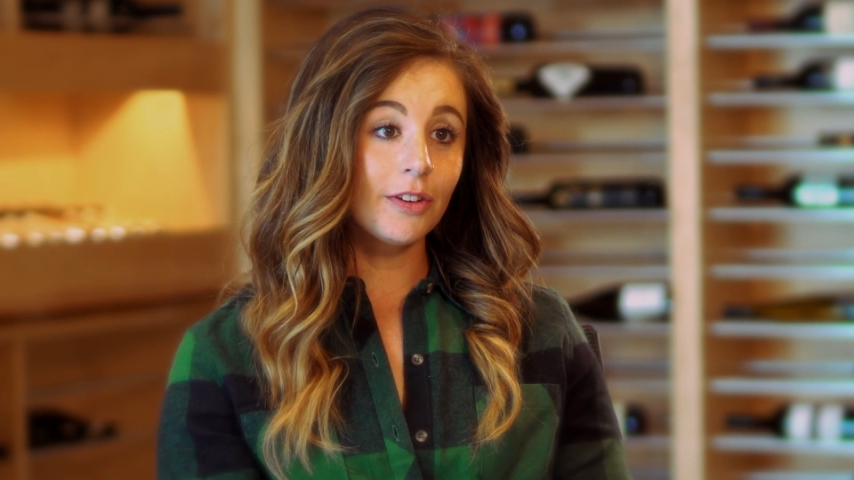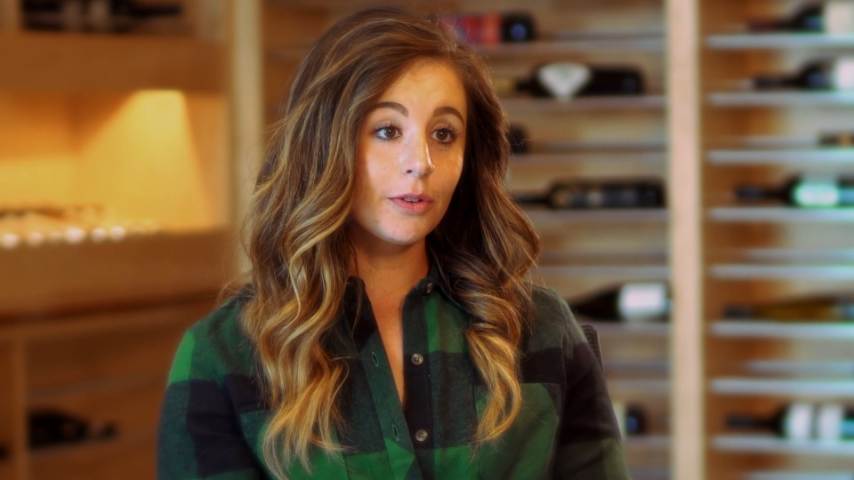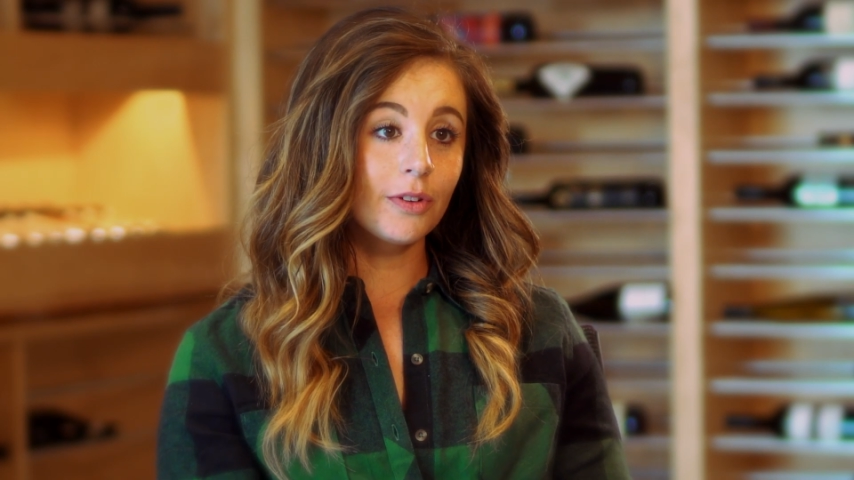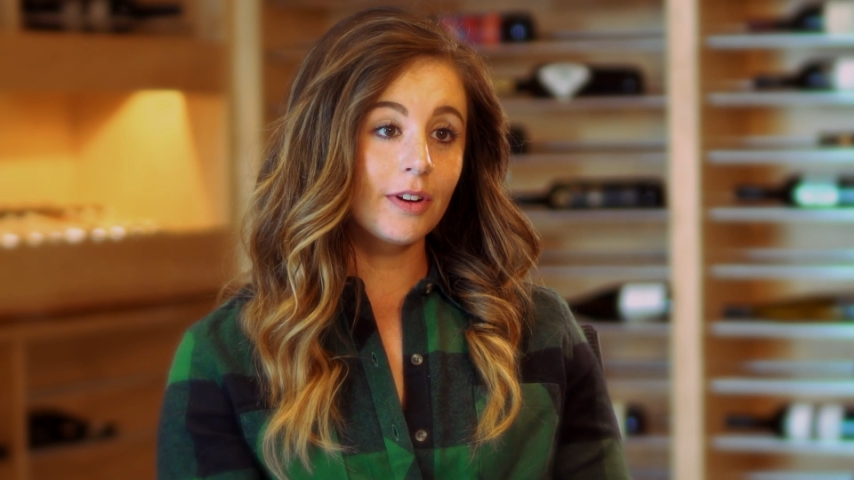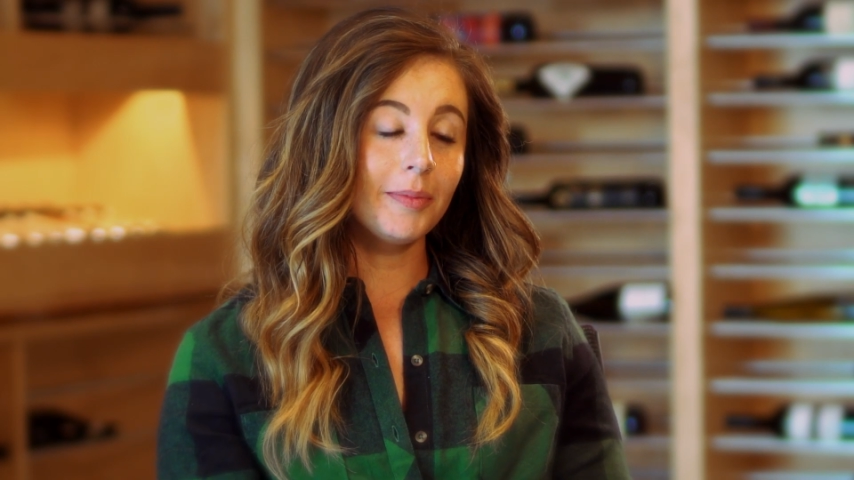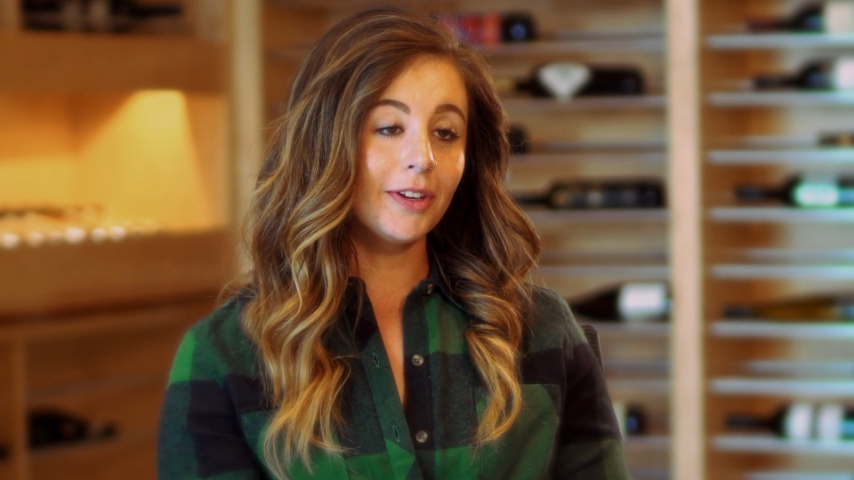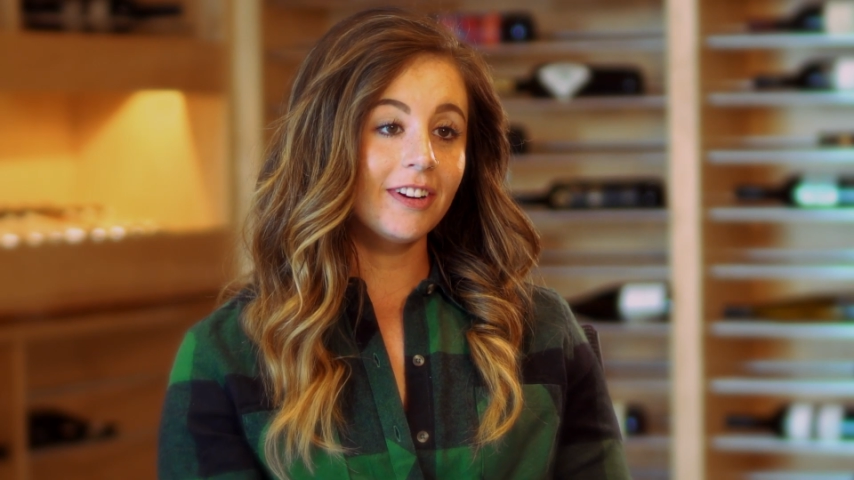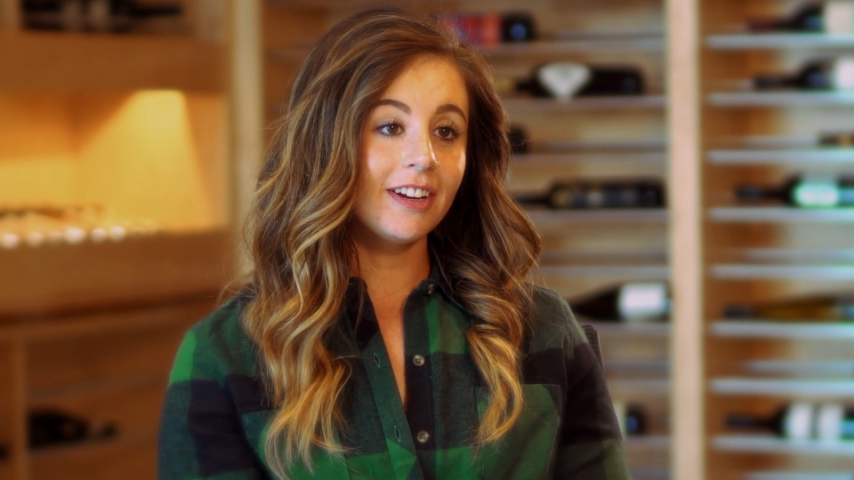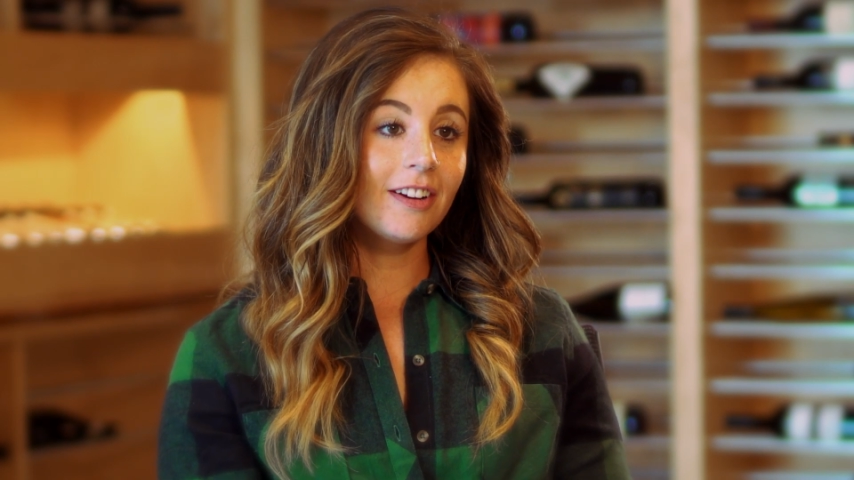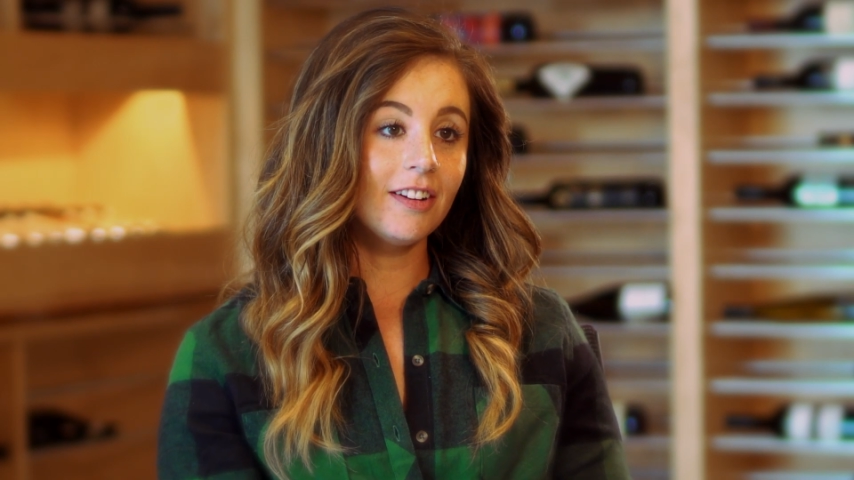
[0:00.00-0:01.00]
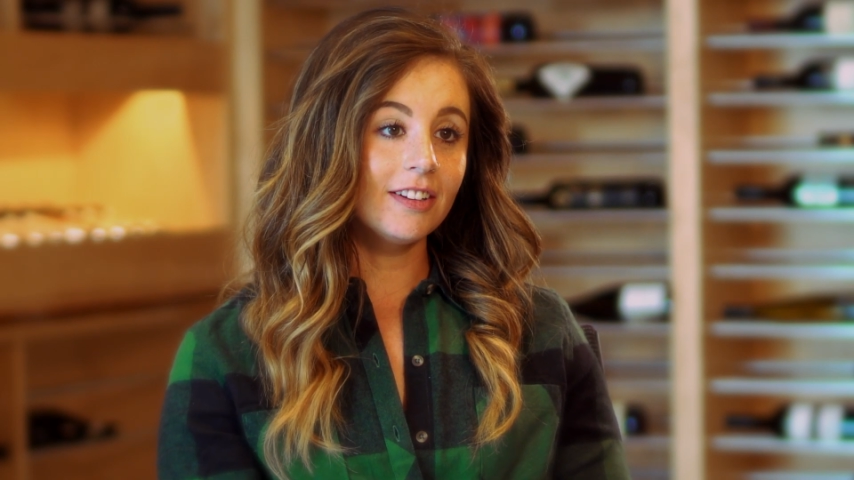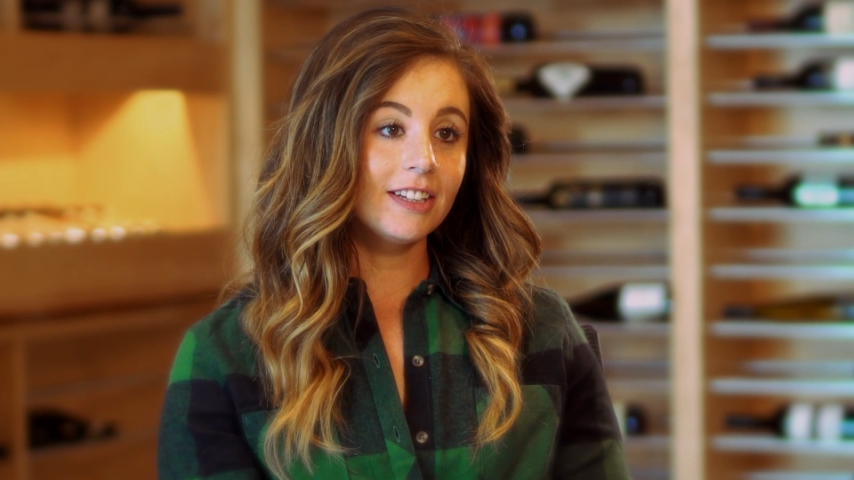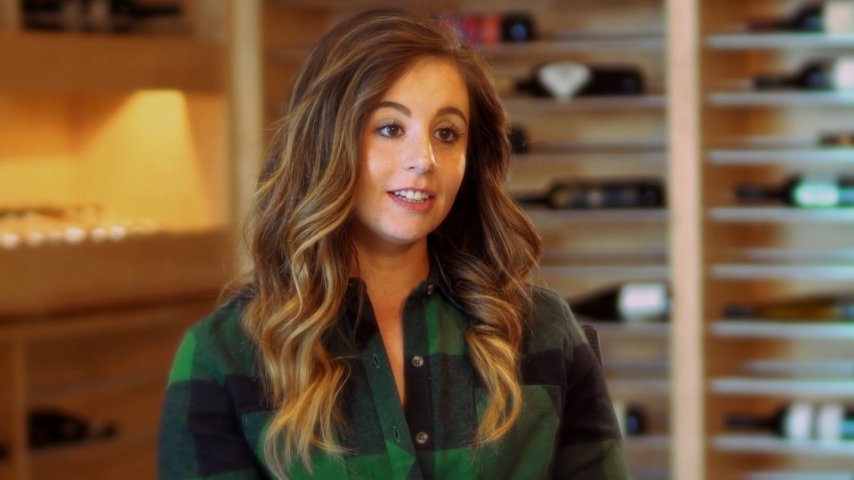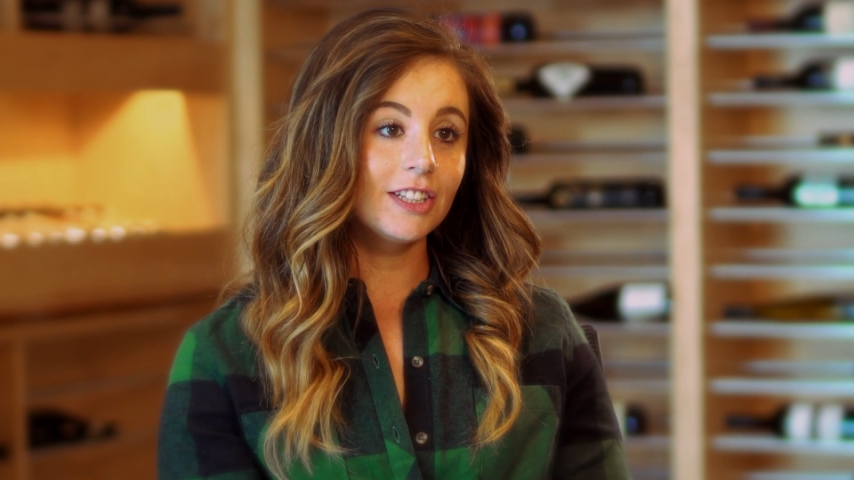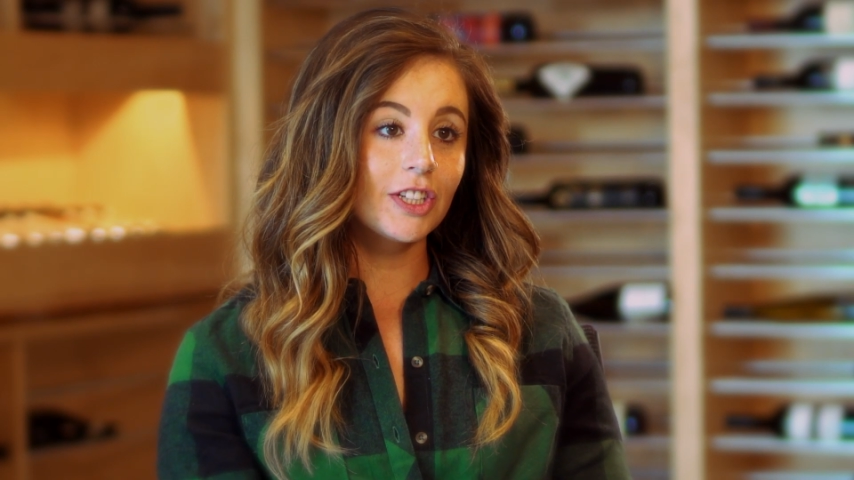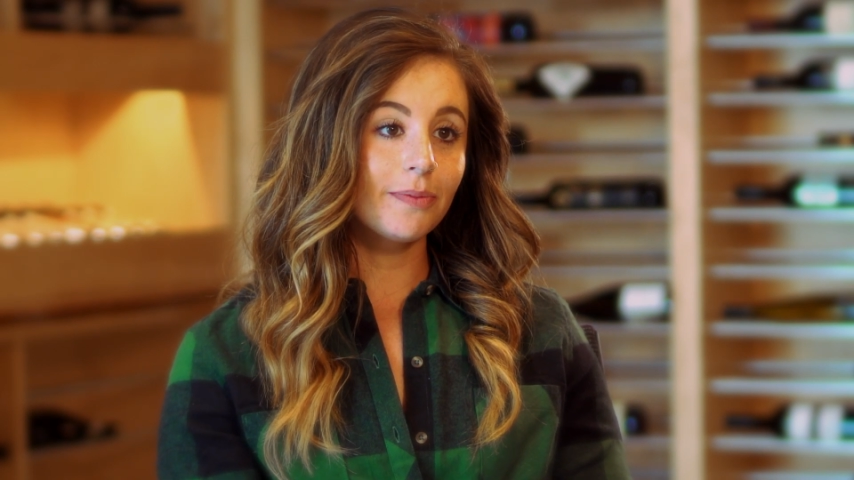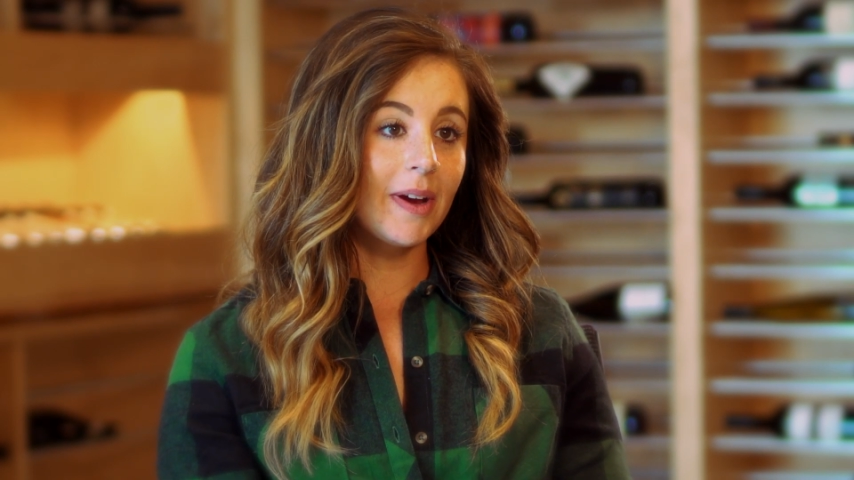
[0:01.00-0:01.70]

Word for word: local community college.